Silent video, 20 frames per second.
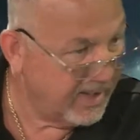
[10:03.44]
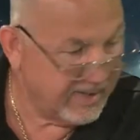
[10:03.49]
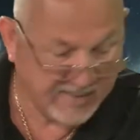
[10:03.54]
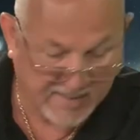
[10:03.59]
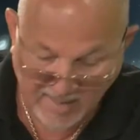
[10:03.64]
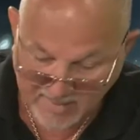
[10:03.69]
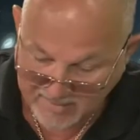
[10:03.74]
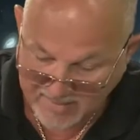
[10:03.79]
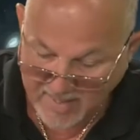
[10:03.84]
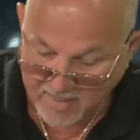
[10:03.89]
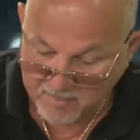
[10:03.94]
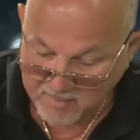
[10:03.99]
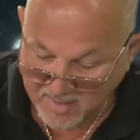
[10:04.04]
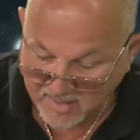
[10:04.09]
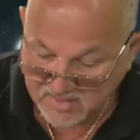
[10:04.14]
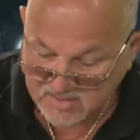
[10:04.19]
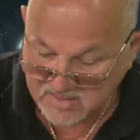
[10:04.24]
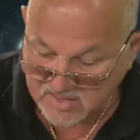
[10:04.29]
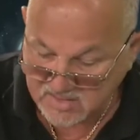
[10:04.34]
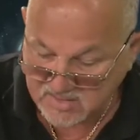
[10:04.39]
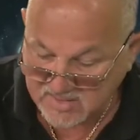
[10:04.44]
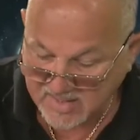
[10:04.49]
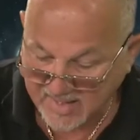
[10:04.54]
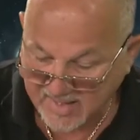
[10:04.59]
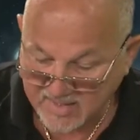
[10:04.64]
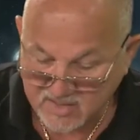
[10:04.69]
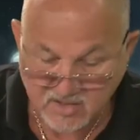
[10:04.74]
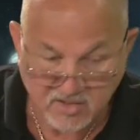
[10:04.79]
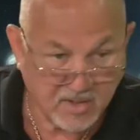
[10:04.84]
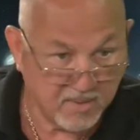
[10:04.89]
And that, that makes this
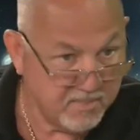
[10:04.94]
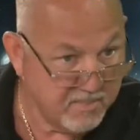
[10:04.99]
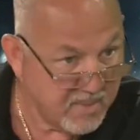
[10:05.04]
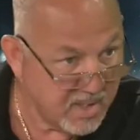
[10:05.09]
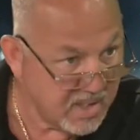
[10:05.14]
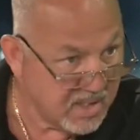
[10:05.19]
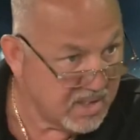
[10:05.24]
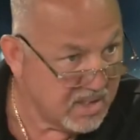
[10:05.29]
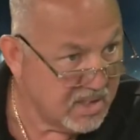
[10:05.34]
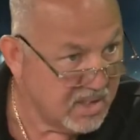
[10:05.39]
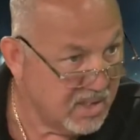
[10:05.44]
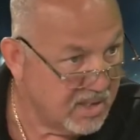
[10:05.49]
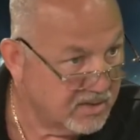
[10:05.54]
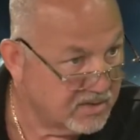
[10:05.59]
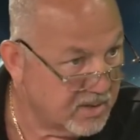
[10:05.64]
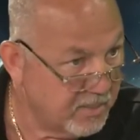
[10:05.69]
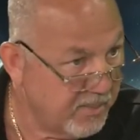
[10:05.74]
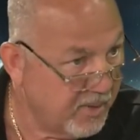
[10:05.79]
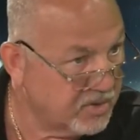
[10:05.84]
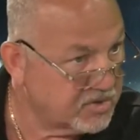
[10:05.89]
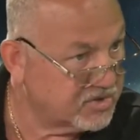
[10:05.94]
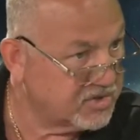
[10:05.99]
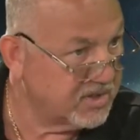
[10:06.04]
case to me the most